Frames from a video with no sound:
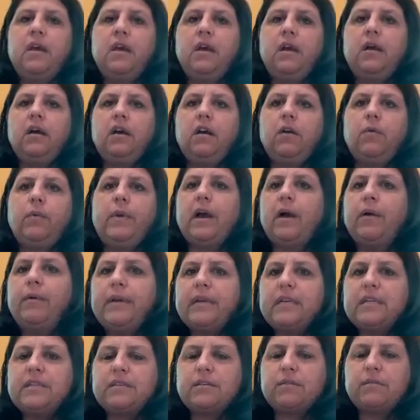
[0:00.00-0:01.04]
Uh, we
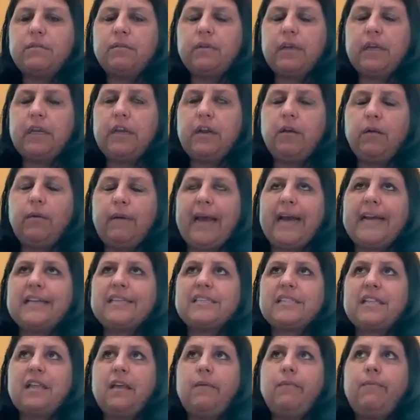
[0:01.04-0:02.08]
always, you know,
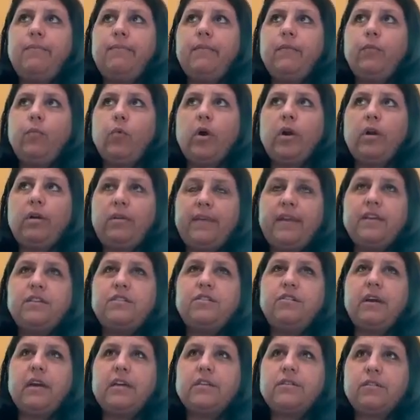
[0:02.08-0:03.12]
ask them what are things
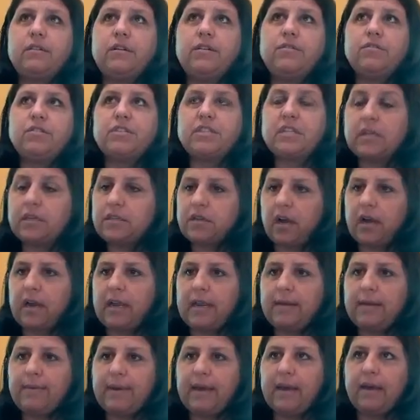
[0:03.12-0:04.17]
you guys are interested in
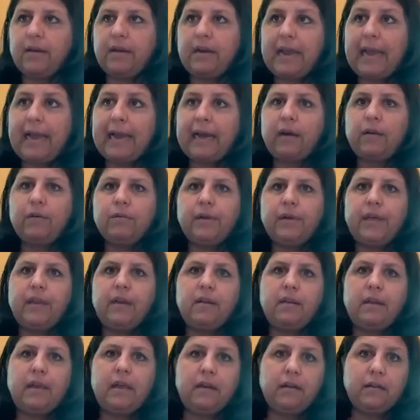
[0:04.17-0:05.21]
talking about now,
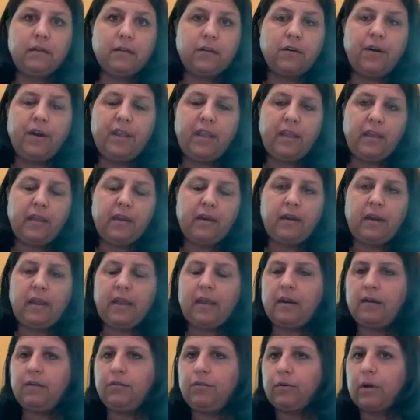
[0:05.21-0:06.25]
and and learning and
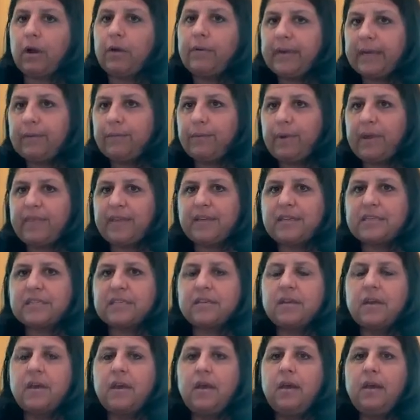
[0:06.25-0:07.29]
and growing with us.
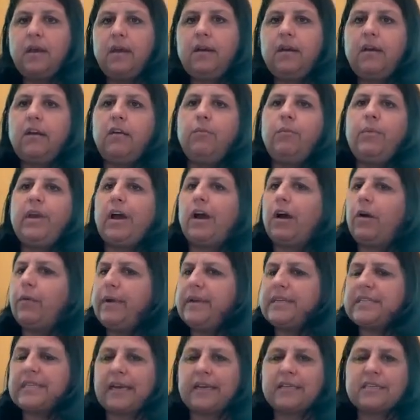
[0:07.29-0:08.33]
Um, we
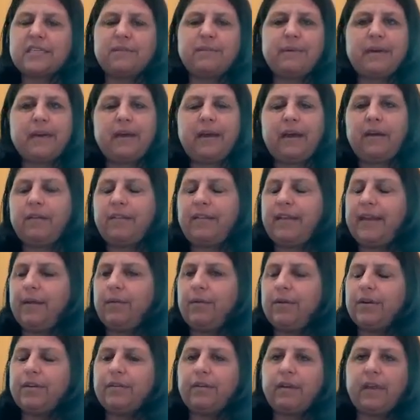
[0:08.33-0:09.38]
always asked about how they
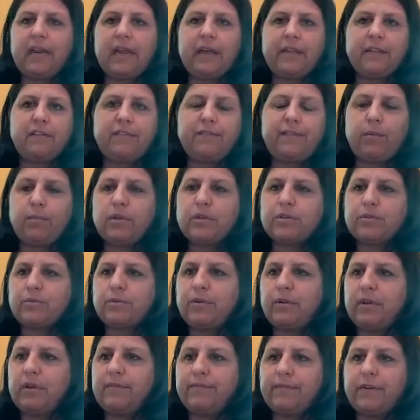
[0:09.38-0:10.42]
were doing and how their families were
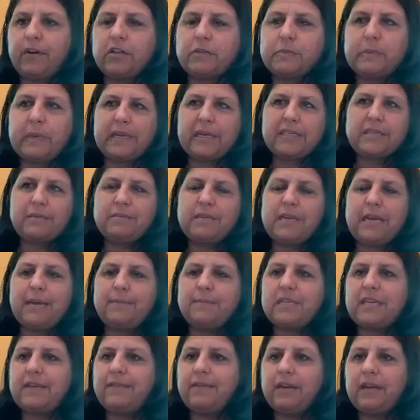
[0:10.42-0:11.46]
doing first, because
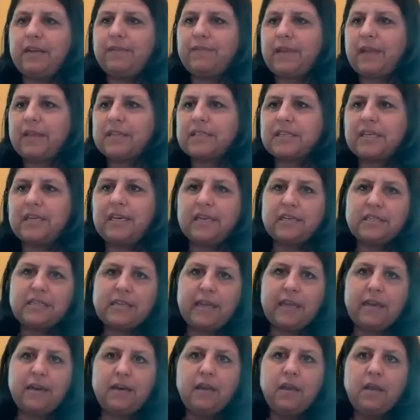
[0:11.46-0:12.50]
sometimes even if that's the
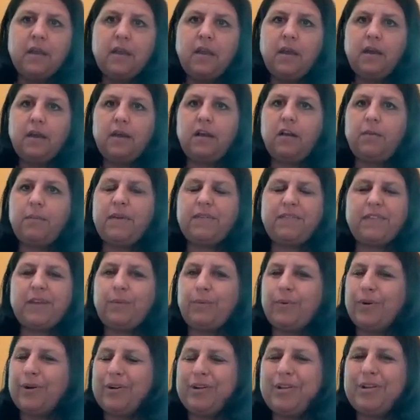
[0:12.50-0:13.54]
intent, um, if they
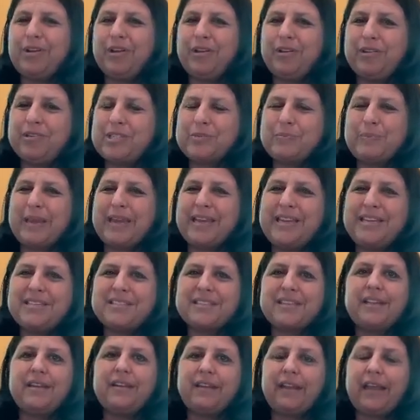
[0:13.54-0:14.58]
weren't in a good space,
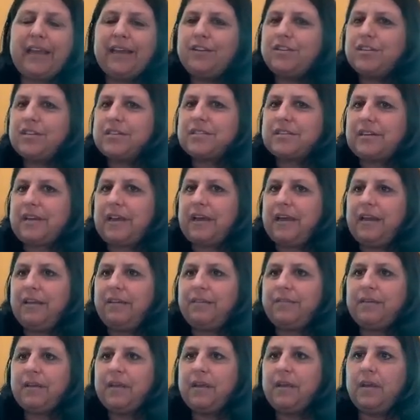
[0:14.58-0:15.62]
then like just kind
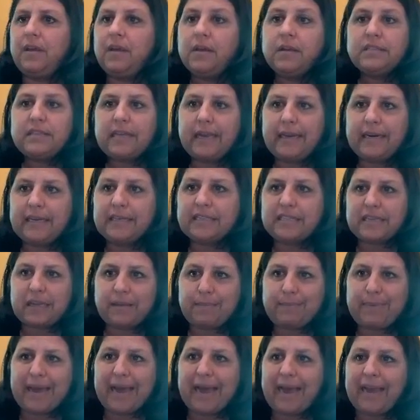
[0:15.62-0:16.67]
of taking a
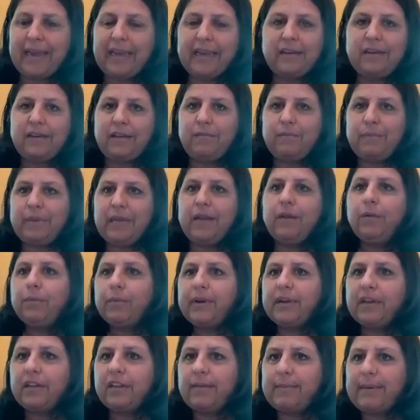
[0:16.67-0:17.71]
step back and, and being
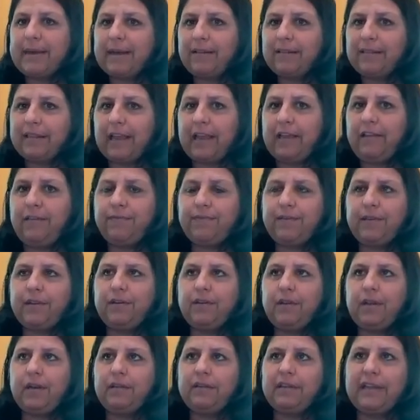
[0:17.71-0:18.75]
real about life
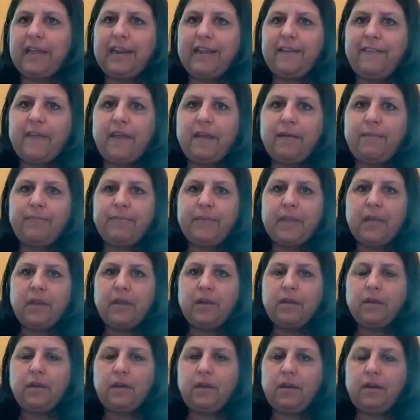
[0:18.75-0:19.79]
and, and letting them
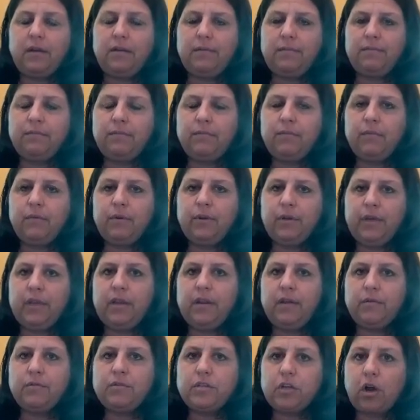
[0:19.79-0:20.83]
um,
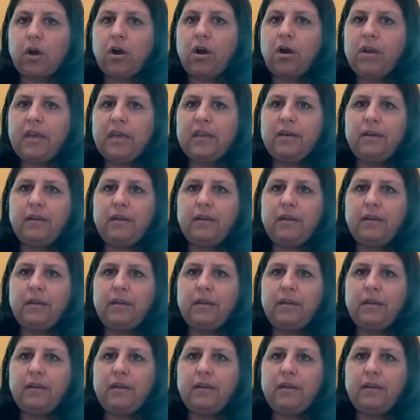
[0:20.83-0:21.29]
you know, talk